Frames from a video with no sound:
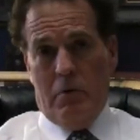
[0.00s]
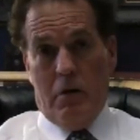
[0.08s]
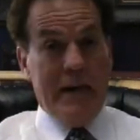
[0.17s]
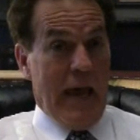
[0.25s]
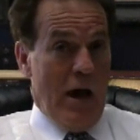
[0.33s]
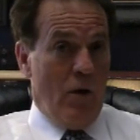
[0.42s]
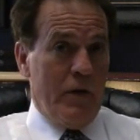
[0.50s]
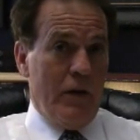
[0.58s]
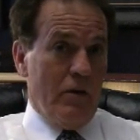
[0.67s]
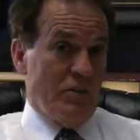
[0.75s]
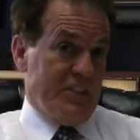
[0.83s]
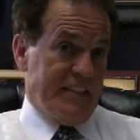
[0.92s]
a
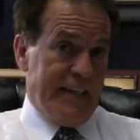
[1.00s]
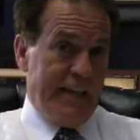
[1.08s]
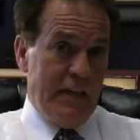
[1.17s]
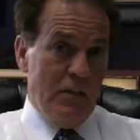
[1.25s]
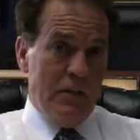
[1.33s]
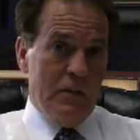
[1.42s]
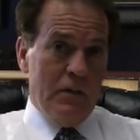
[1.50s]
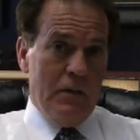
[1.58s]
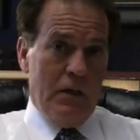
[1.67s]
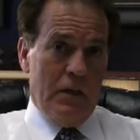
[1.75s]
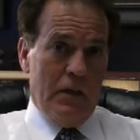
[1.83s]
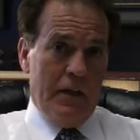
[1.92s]
county, or city,
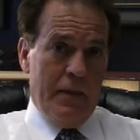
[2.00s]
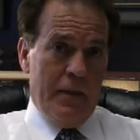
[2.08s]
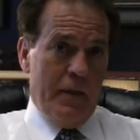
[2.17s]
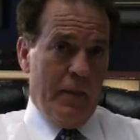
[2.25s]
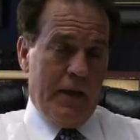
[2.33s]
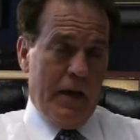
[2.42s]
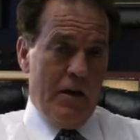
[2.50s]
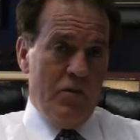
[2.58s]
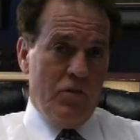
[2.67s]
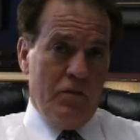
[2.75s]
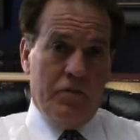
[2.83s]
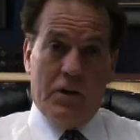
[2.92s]
in the
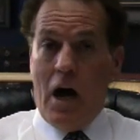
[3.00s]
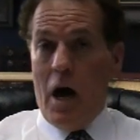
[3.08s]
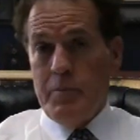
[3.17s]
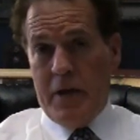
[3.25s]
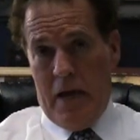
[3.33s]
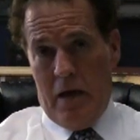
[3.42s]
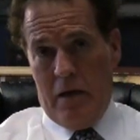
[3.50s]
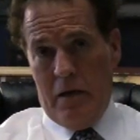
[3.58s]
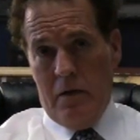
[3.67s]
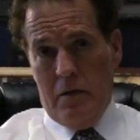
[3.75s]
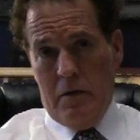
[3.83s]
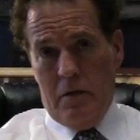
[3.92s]
case of Cobb
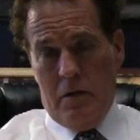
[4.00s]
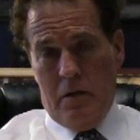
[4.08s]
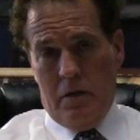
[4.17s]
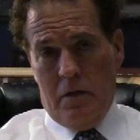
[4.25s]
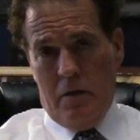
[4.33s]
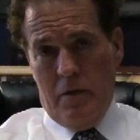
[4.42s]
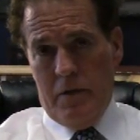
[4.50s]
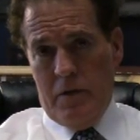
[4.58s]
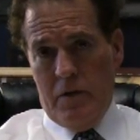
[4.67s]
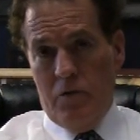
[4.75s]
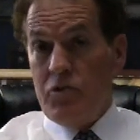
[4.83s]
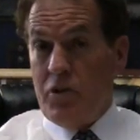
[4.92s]
County,
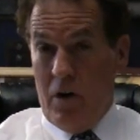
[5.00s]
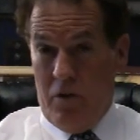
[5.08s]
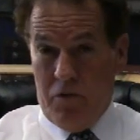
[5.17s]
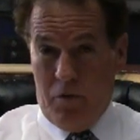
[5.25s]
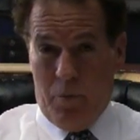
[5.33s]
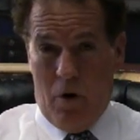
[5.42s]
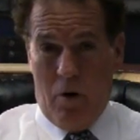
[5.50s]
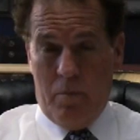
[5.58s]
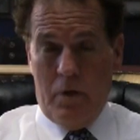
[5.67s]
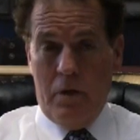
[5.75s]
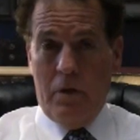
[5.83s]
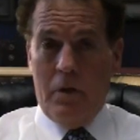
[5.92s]
the sheriff's
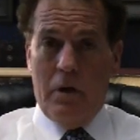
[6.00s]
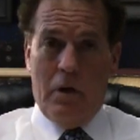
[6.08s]
department,